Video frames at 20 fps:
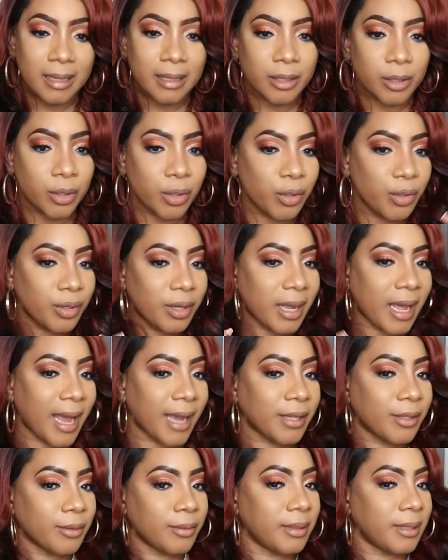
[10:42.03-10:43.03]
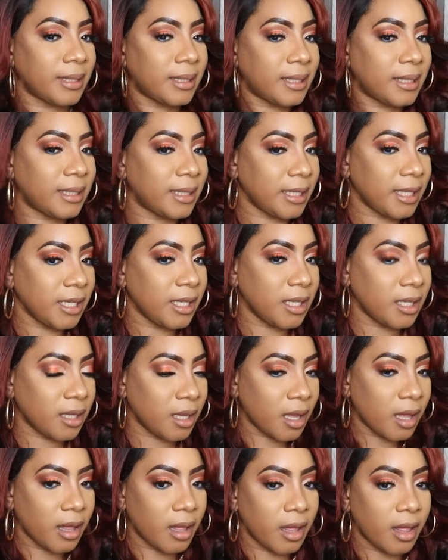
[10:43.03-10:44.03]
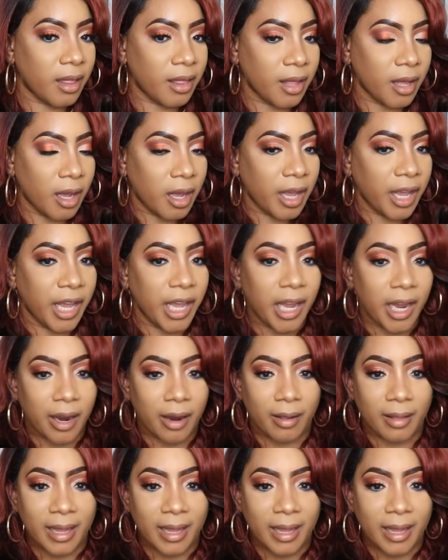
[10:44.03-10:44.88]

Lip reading: so you can actually see the hair.